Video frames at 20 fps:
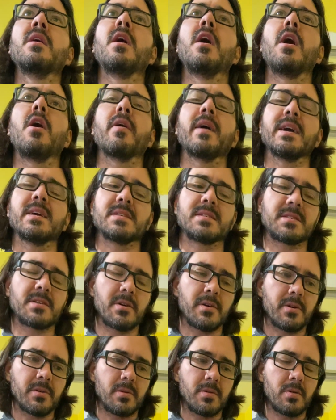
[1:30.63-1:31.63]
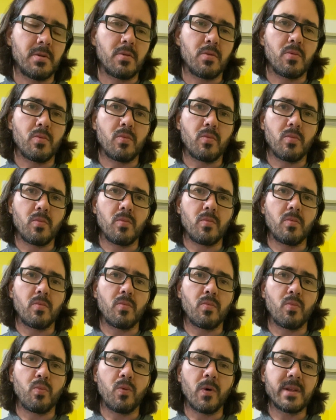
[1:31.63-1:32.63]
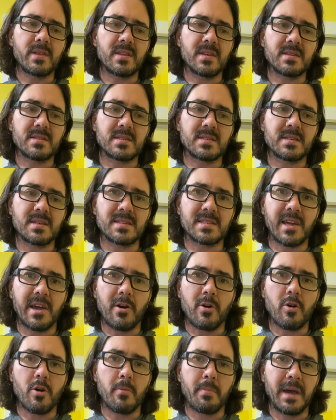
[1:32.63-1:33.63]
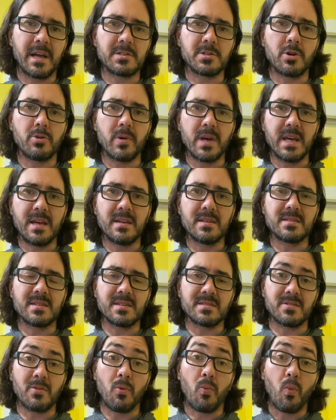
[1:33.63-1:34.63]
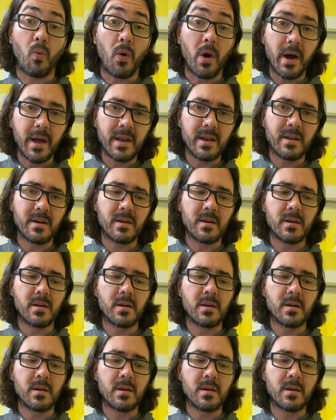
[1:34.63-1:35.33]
All right, so what this scale arpeggio is a 1,